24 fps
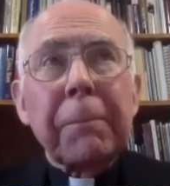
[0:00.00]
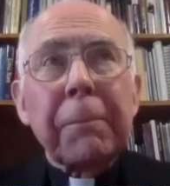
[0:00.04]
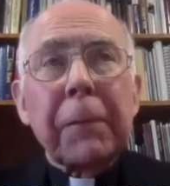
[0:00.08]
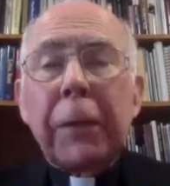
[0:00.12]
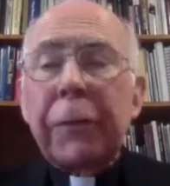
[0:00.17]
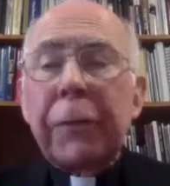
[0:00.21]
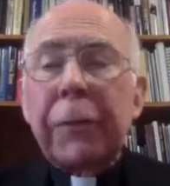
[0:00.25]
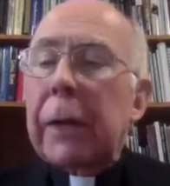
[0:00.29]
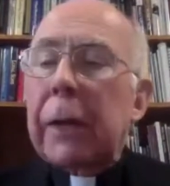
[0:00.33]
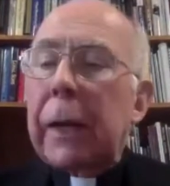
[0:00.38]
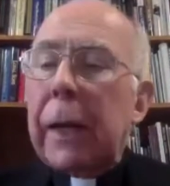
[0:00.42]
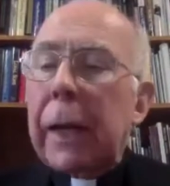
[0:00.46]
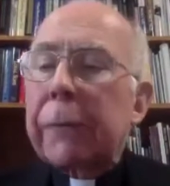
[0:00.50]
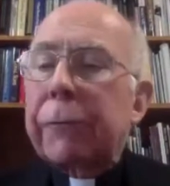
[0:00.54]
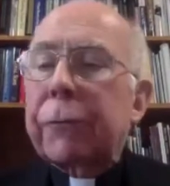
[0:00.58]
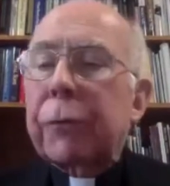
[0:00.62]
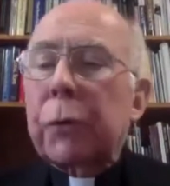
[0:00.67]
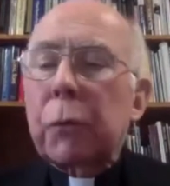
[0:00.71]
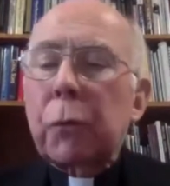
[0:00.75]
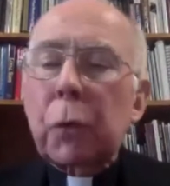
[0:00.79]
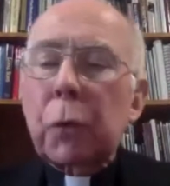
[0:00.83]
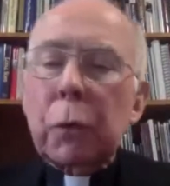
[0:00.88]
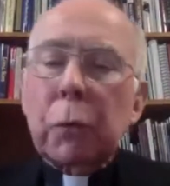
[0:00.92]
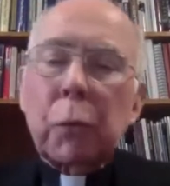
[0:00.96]
Then
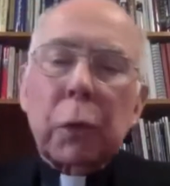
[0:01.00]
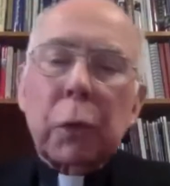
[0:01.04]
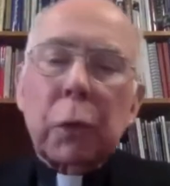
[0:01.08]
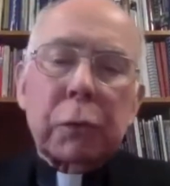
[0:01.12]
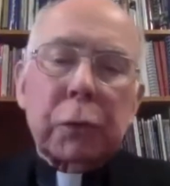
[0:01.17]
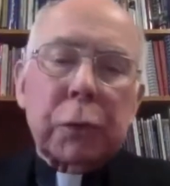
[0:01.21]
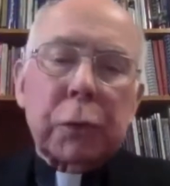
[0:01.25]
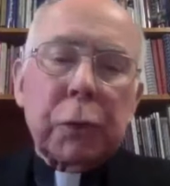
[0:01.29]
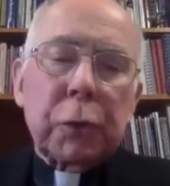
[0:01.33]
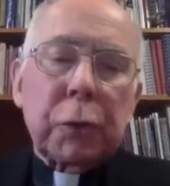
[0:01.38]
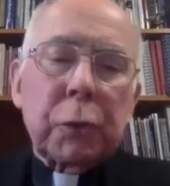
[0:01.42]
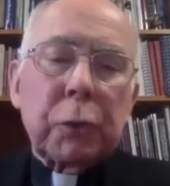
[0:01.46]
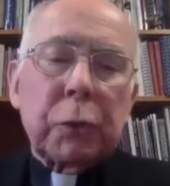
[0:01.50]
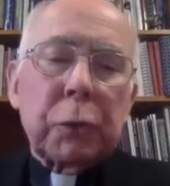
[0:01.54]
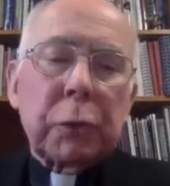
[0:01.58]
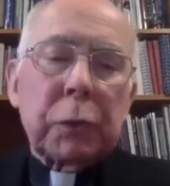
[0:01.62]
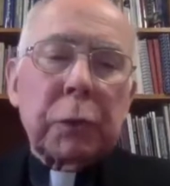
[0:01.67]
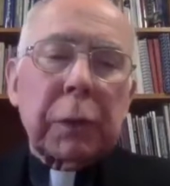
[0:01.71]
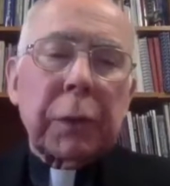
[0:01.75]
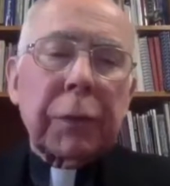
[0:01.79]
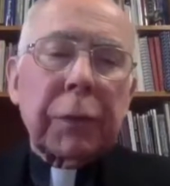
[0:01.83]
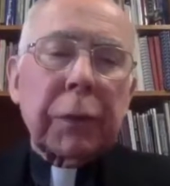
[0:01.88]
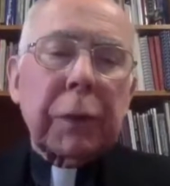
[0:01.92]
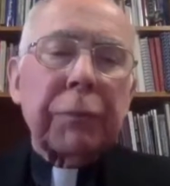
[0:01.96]
after World War II, you
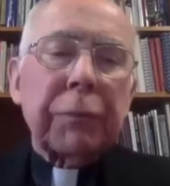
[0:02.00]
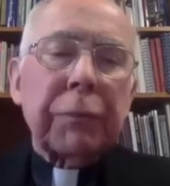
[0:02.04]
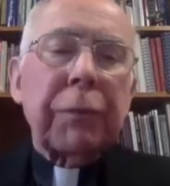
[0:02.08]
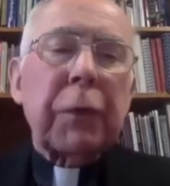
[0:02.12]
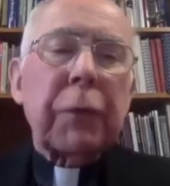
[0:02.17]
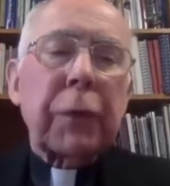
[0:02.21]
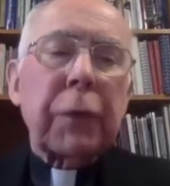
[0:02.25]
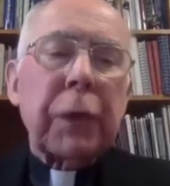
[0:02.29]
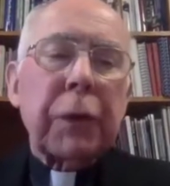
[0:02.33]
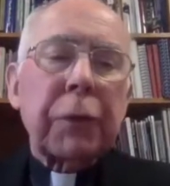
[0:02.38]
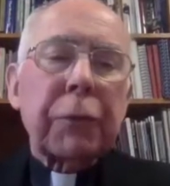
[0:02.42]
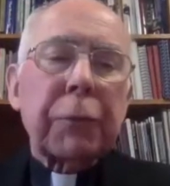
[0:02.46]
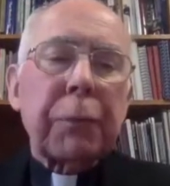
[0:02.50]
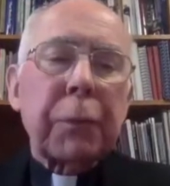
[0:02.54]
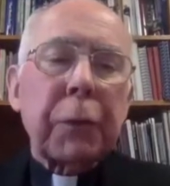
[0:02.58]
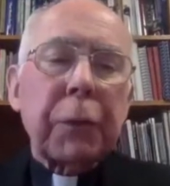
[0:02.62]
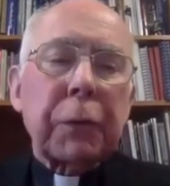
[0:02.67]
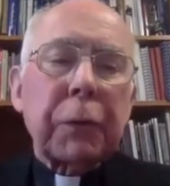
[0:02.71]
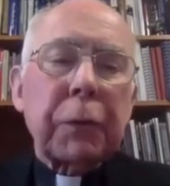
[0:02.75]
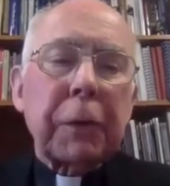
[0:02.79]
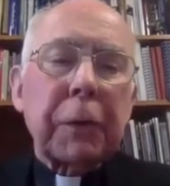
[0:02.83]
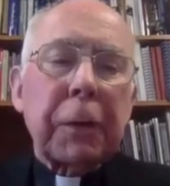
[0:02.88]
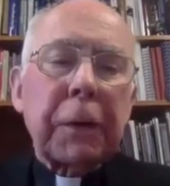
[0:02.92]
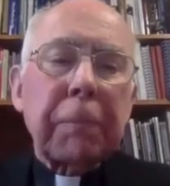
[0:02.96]
know, I think Father
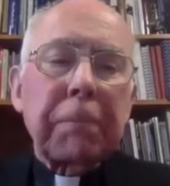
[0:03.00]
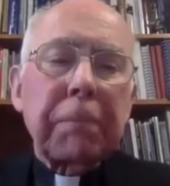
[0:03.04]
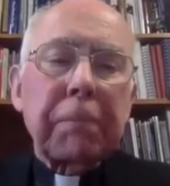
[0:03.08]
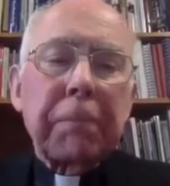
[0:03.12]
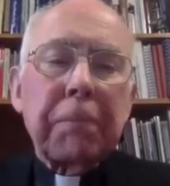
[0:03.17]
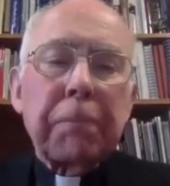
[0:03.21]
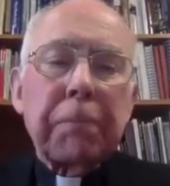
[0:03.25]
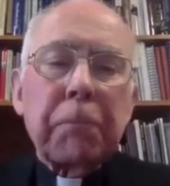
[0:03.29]
Hesburgh